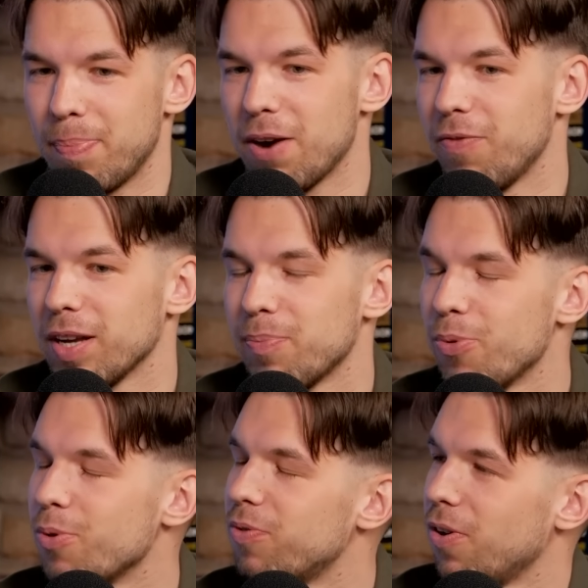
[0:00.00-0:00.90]
perfect
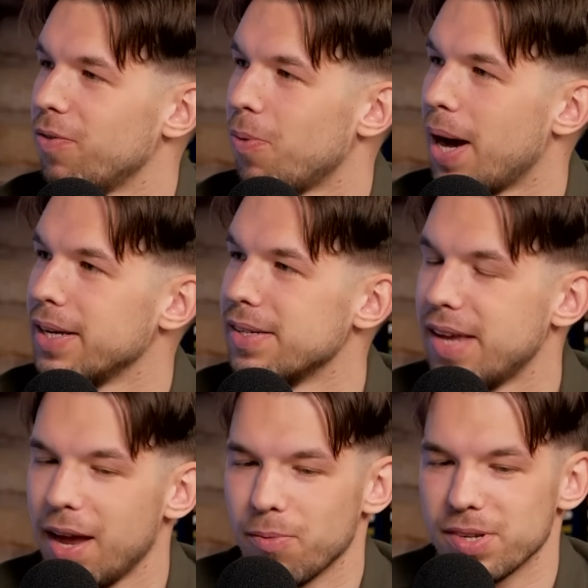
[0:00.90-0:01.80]
proof of why this
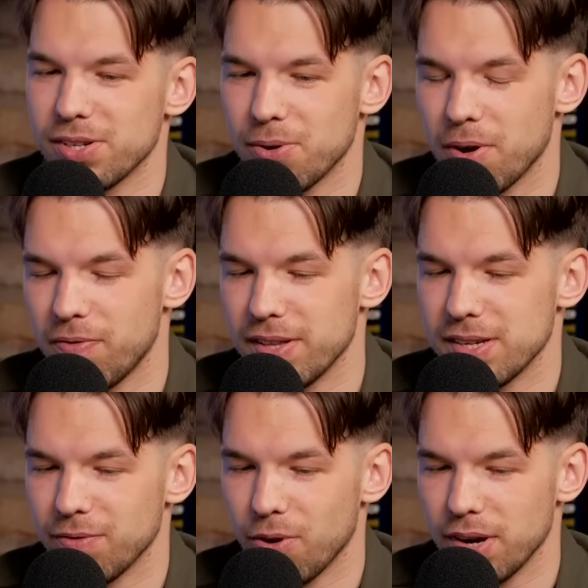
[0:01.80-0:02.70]
game was so
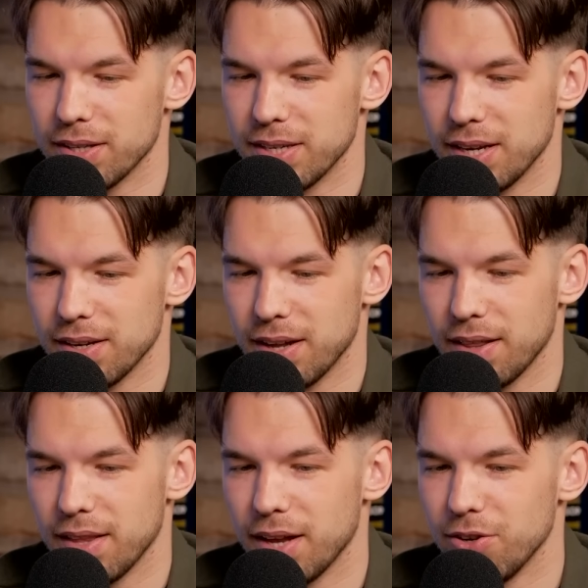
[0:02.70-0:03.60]
offensive orientated.
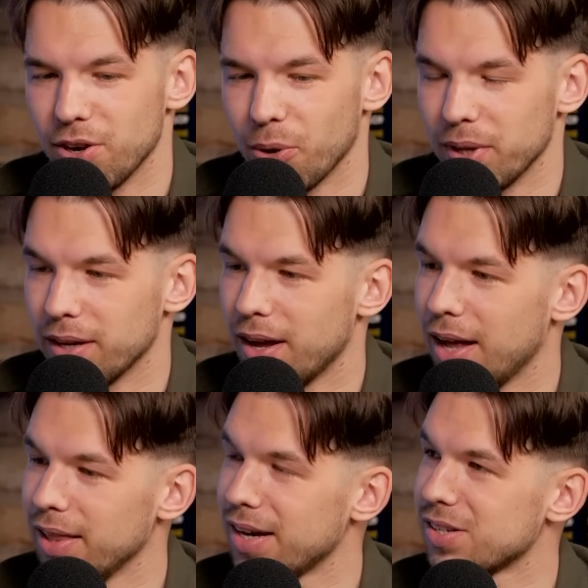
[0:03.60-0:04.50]
And then, you know, the
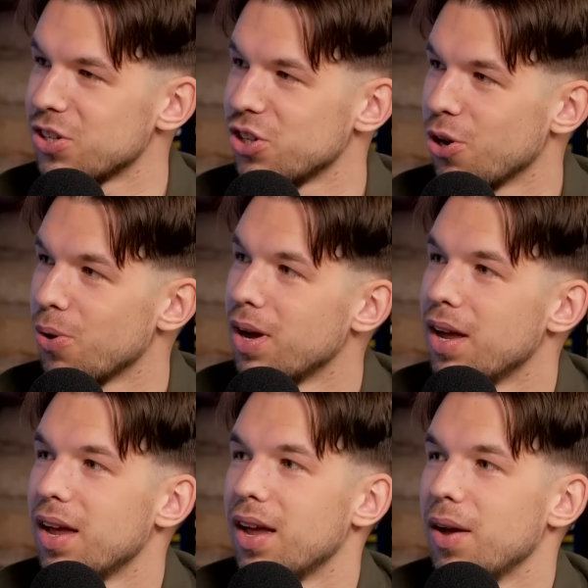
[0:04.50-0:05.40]
Aleksa show,
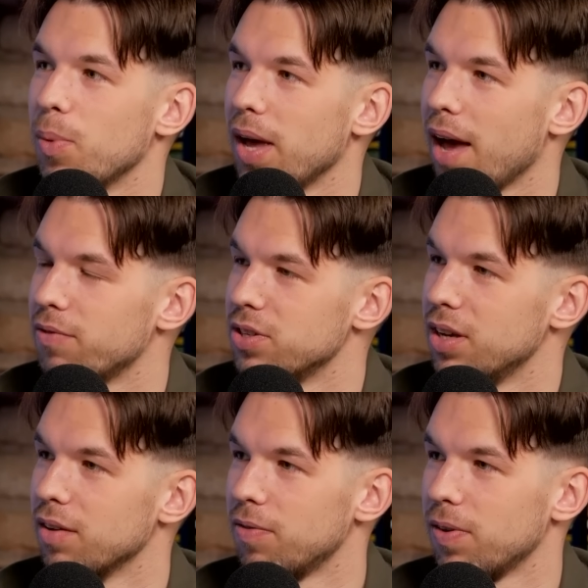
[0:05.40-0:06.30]
we have to
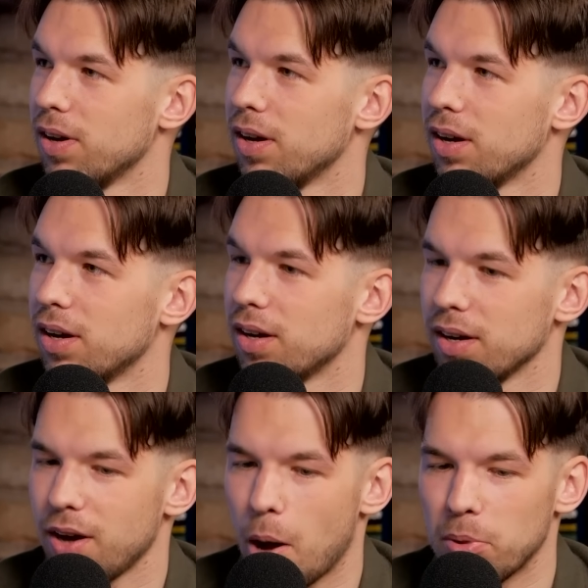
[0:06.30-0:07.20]
give
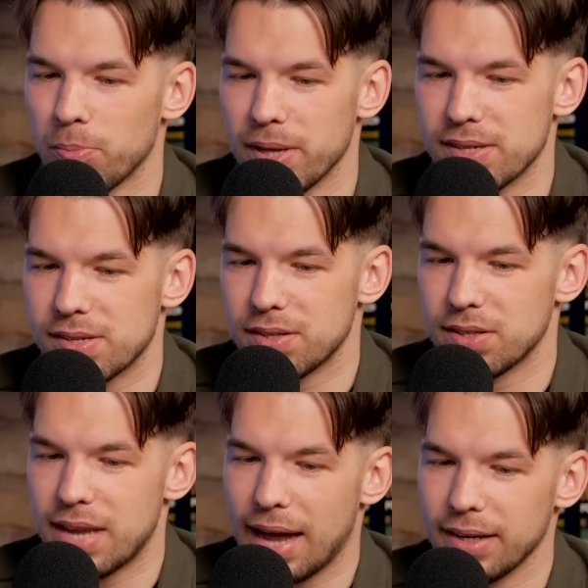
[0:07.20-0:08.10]
compliments
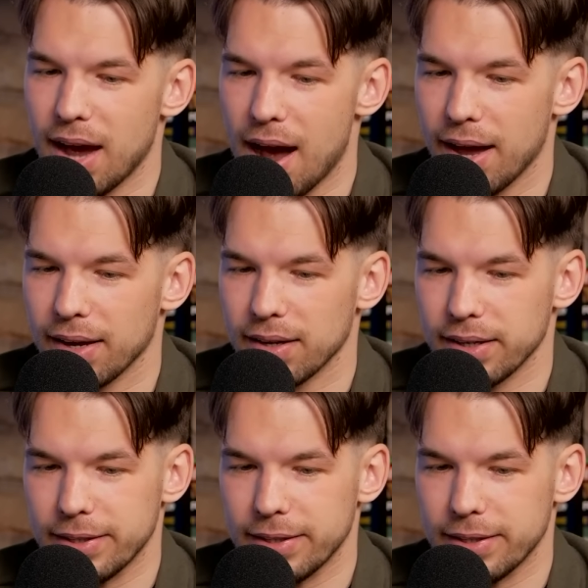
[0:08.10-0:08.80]
to that guy.